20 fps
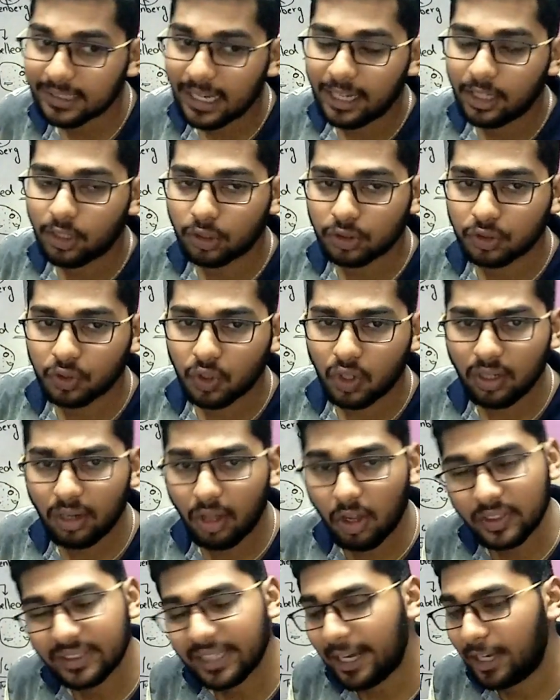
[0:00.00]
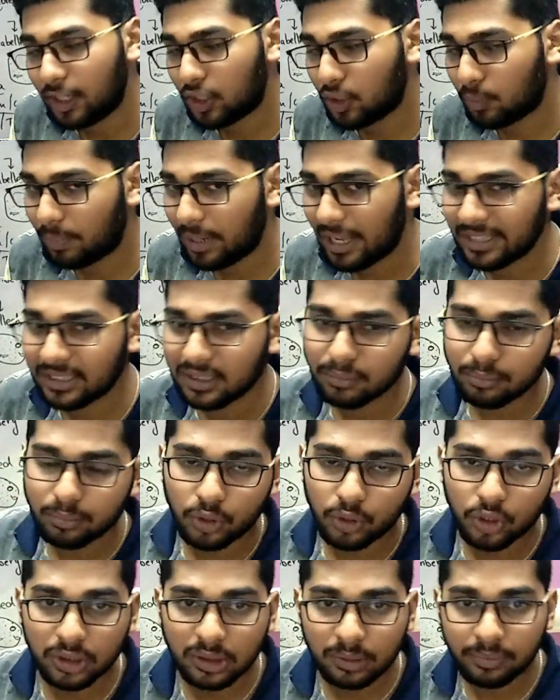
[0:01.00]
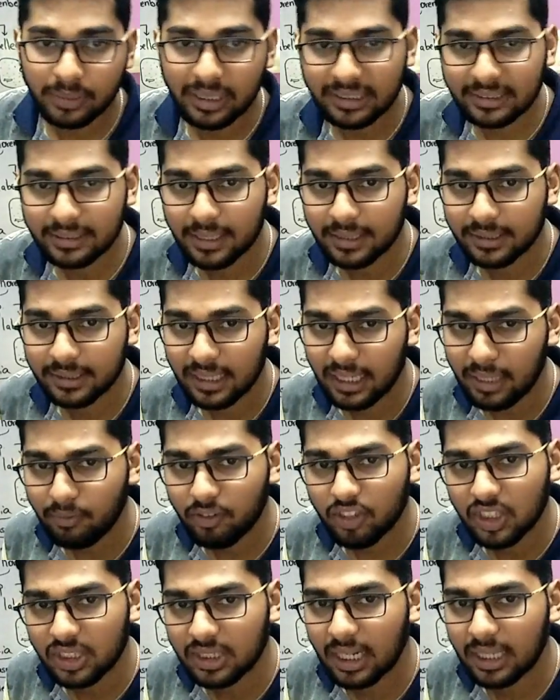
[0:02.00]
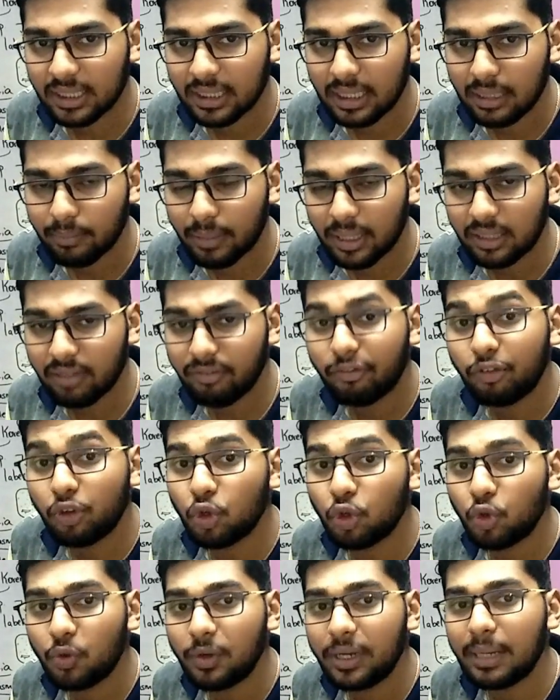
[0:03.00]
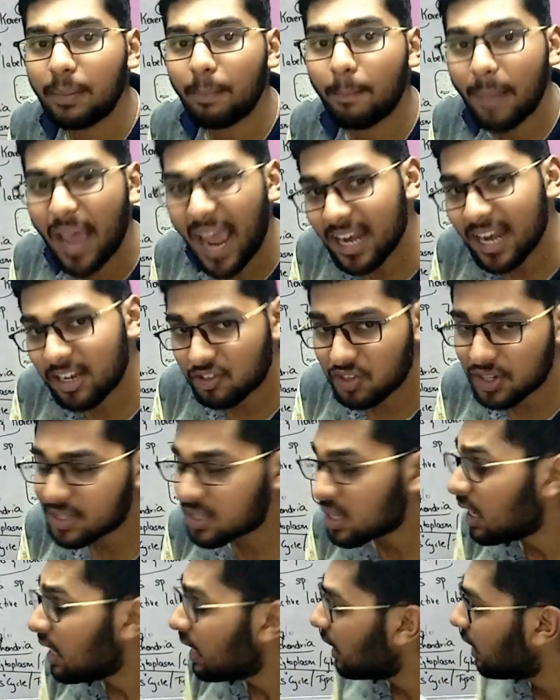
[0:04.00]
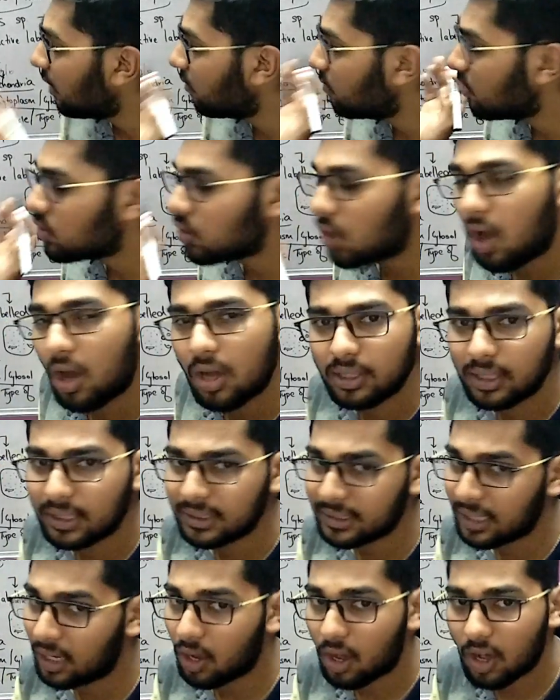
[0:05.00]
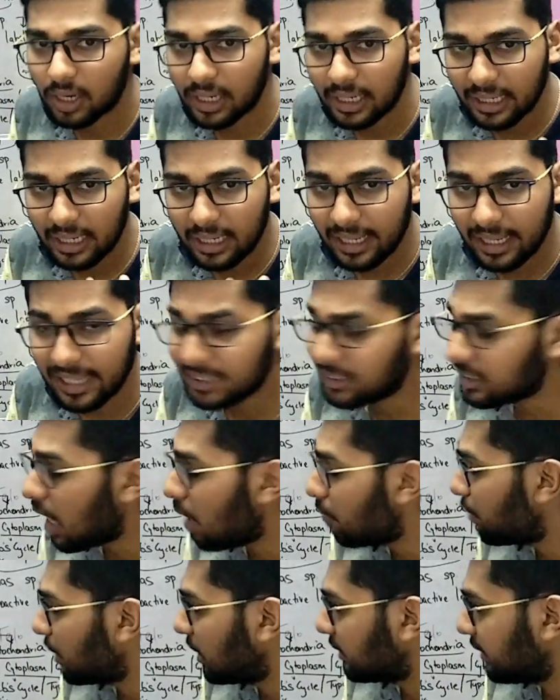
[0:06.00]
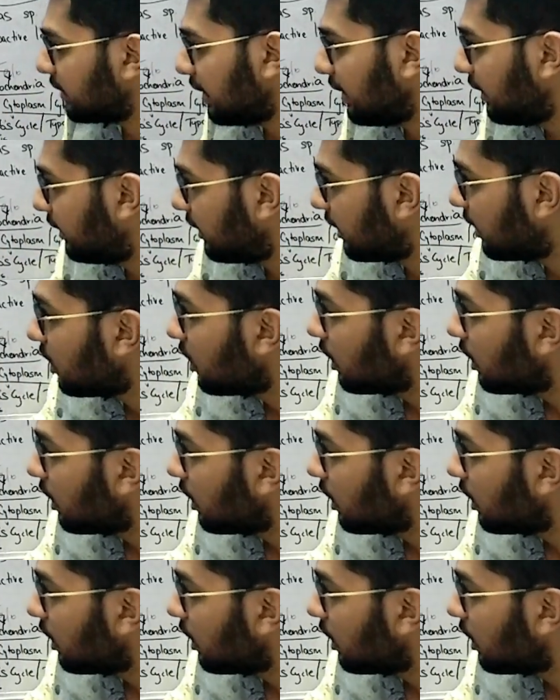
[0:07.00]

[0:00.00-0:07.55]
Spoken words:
Cytosol or cytoplasm both means the same. It is nothing but the fluid matrix in which all the cell organelles are present.